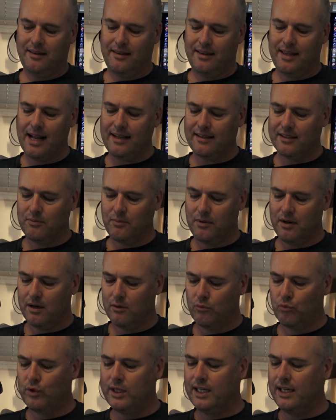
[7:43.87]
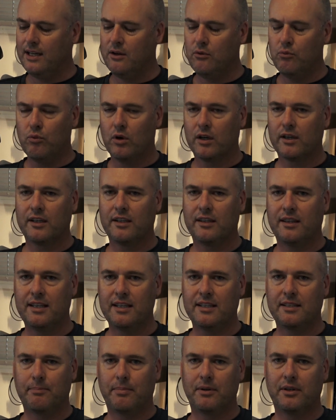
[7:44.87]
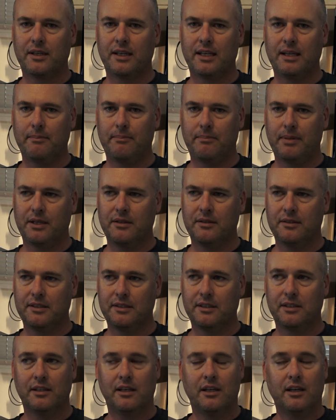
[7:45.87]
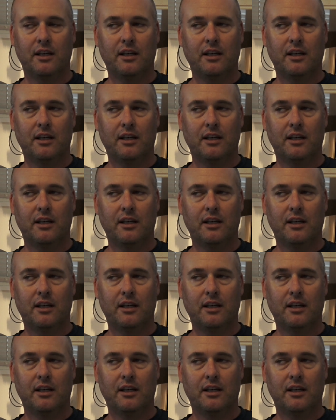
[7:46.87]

that's why I really wanted this body, because